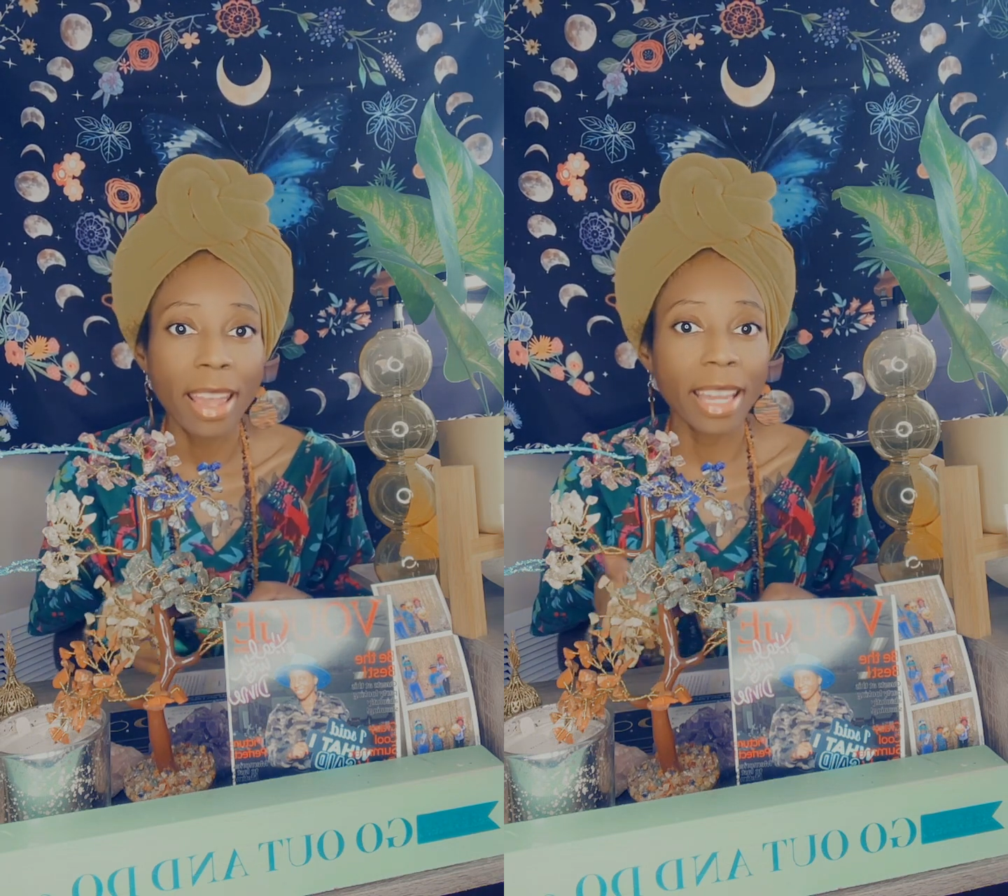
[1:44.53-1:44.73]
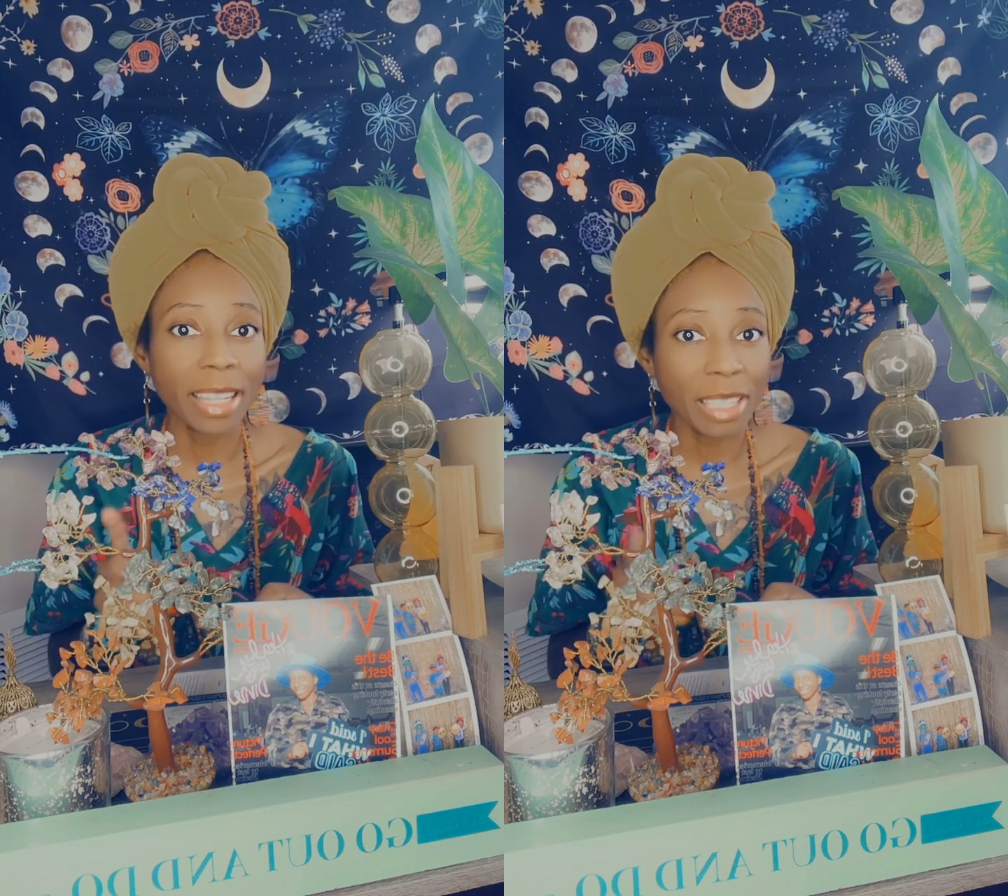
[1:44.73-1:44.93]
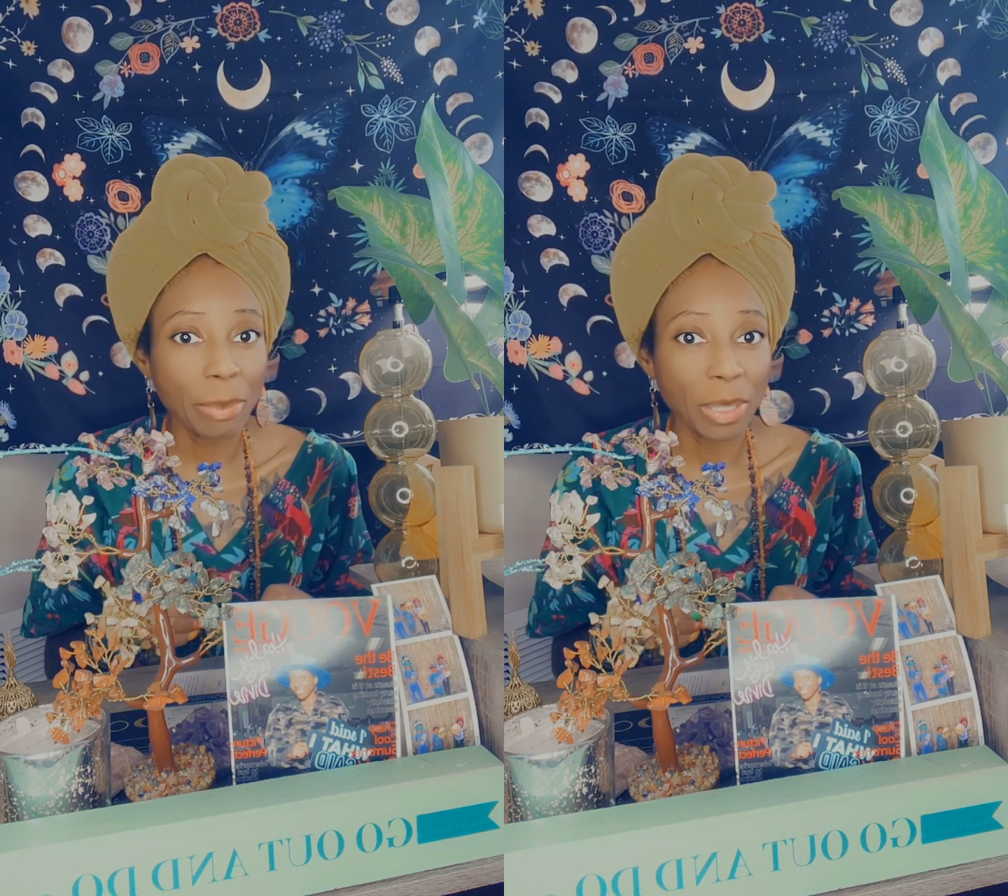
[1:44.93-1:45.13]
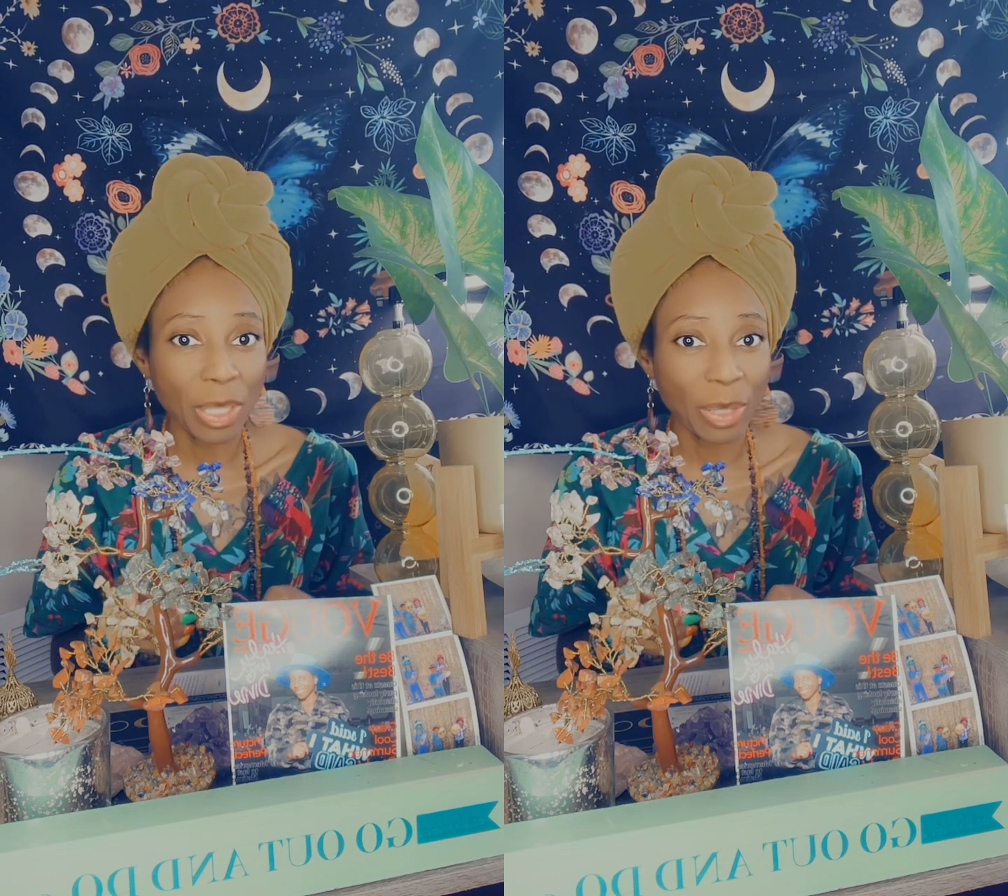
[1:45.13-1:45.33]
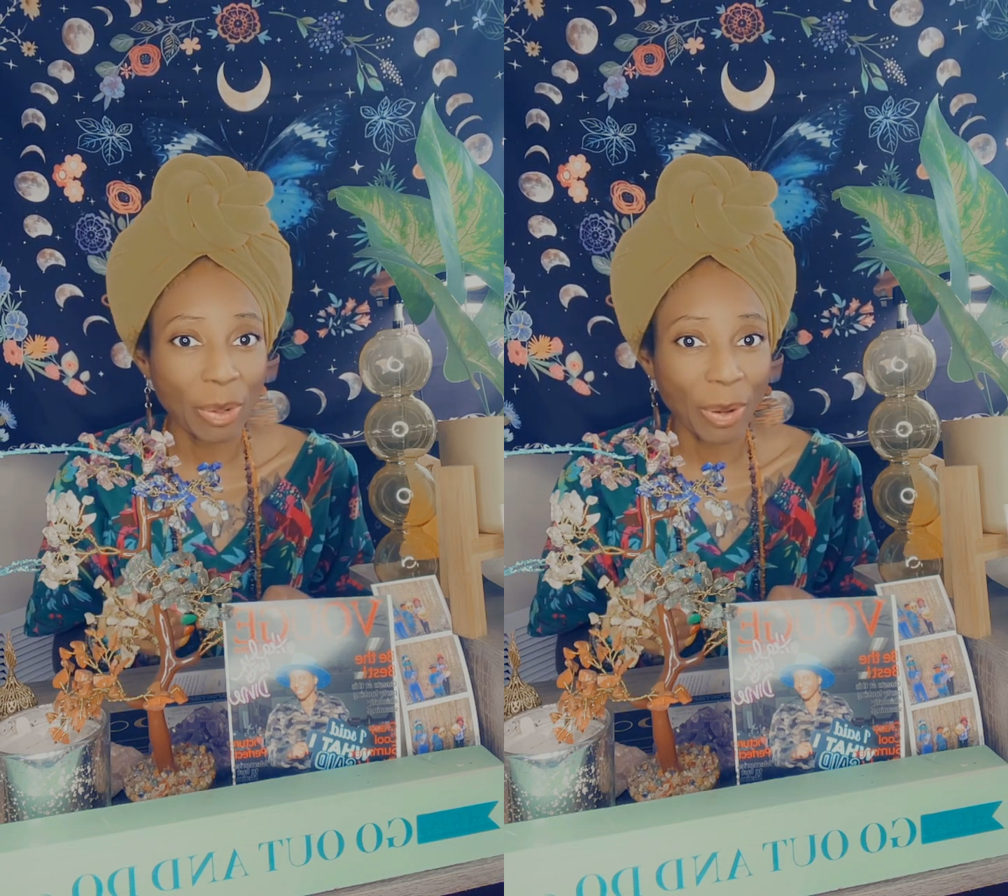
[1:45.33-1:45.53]
It is up to
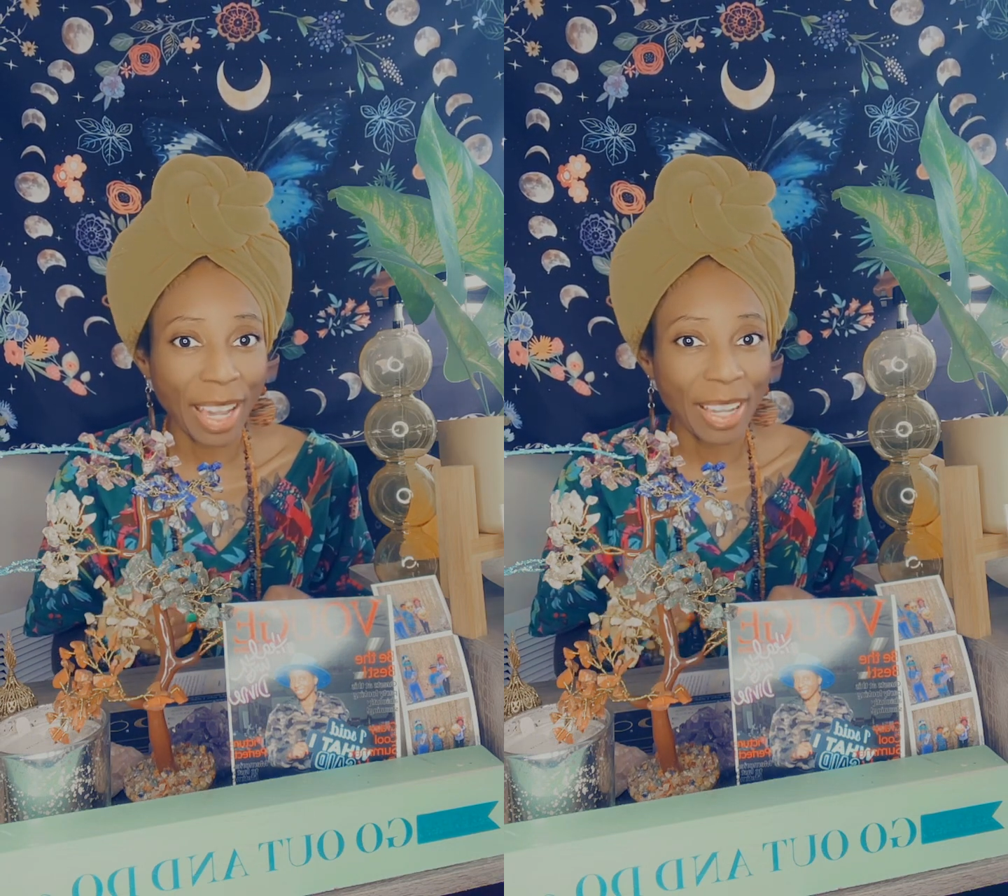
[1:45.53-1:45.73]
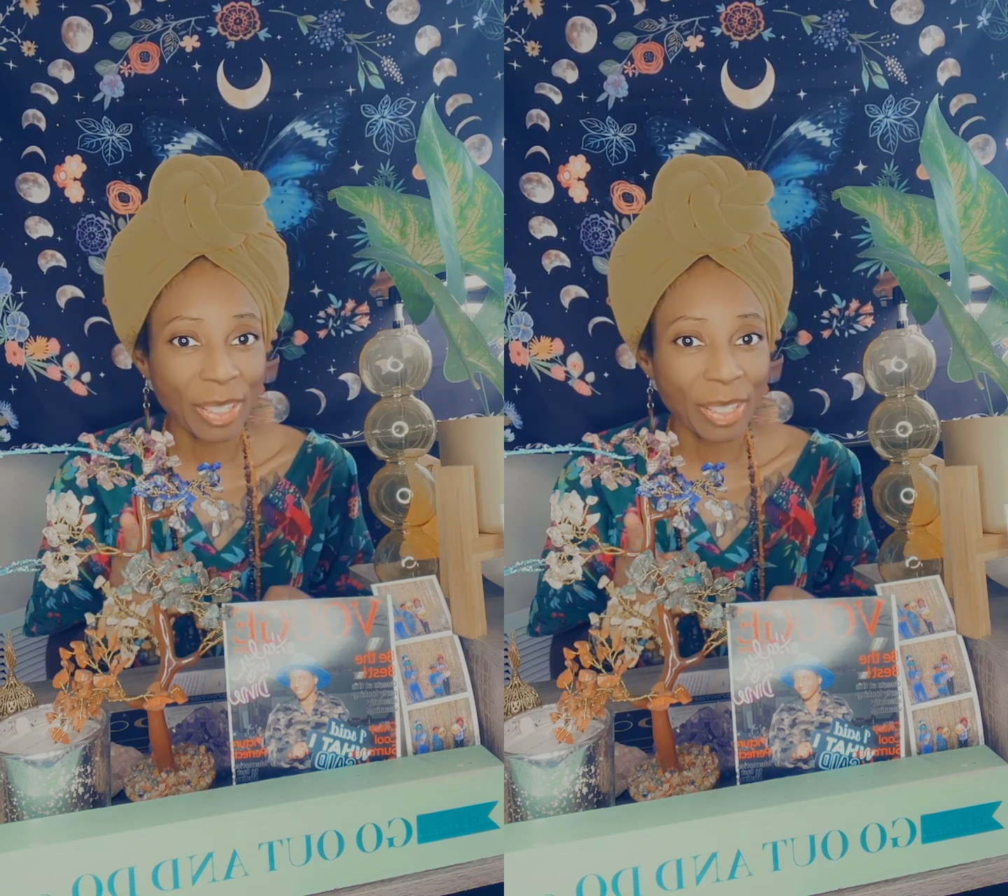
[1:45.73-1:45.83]
you, okay?